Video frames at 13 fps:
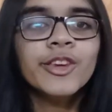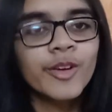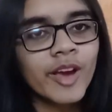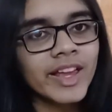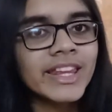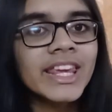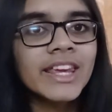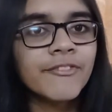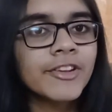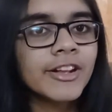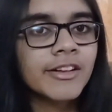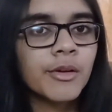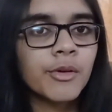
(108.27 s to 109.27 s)
You can
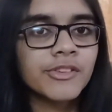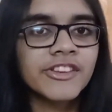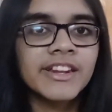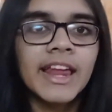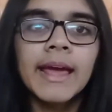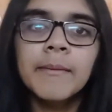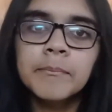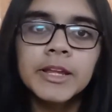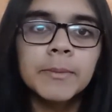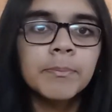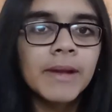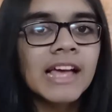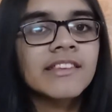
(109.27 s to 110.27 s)
even close an
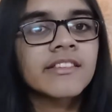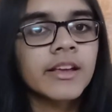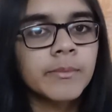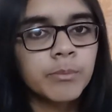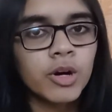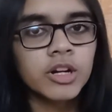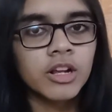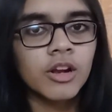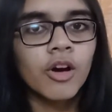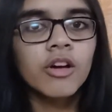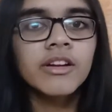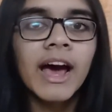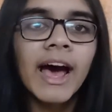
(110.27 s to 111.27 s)
empty plastic bottle
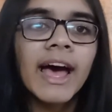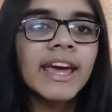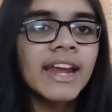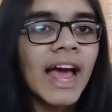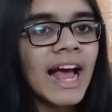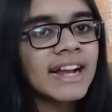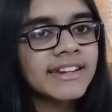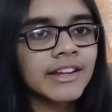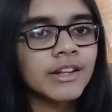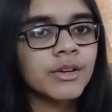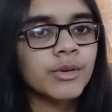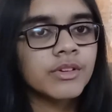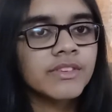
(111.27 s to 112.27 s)
on higher
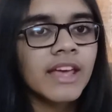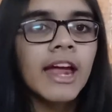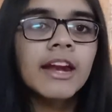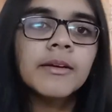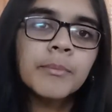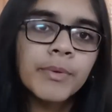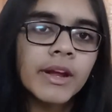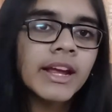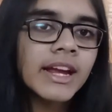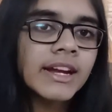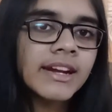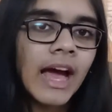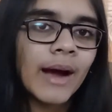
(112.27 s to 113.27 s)
altitudes and bring
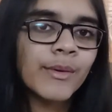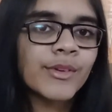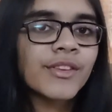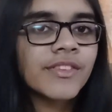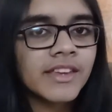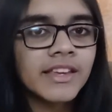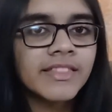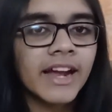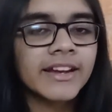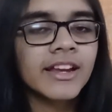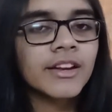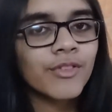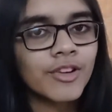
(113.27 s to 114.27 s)
it down to see
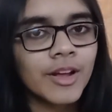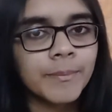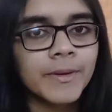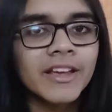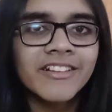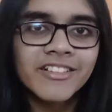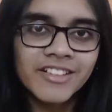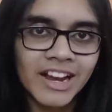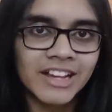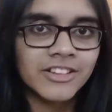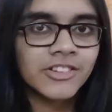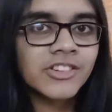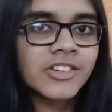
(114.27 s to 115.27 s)
that it would appear
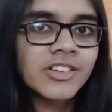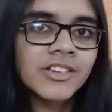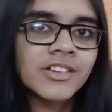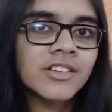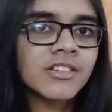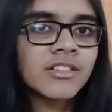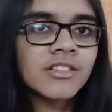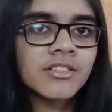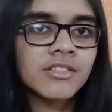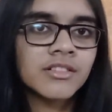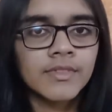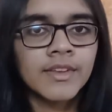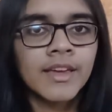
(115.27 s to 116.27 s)
crushed.
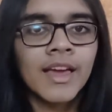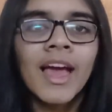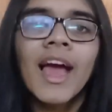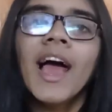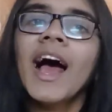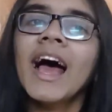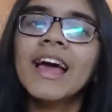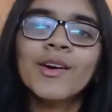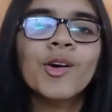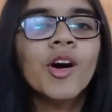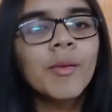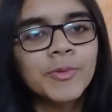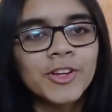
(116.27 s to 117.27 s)
I
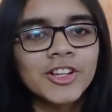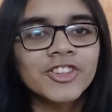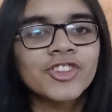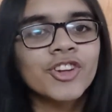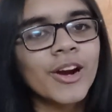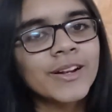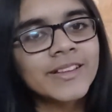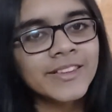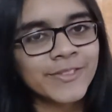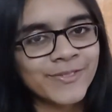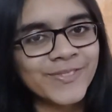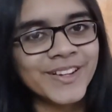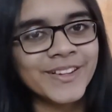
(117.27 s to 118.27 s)
hope you enjoyed
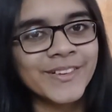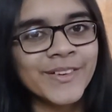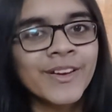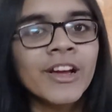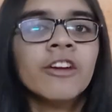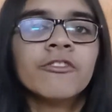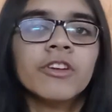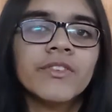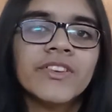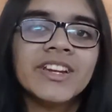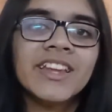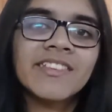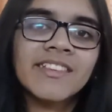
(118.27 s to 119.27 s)
this video where
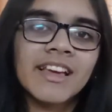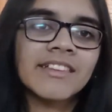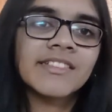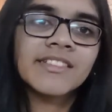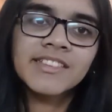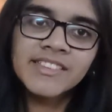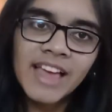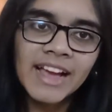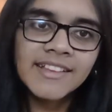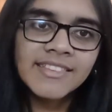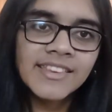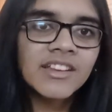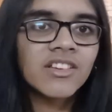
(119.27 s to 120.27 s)
we discussed
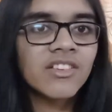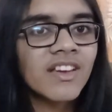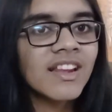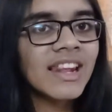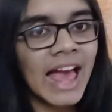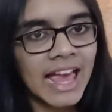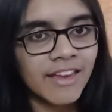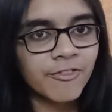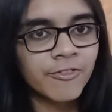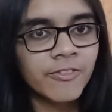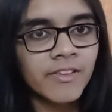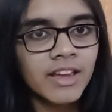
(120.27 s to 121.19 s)
science in real life.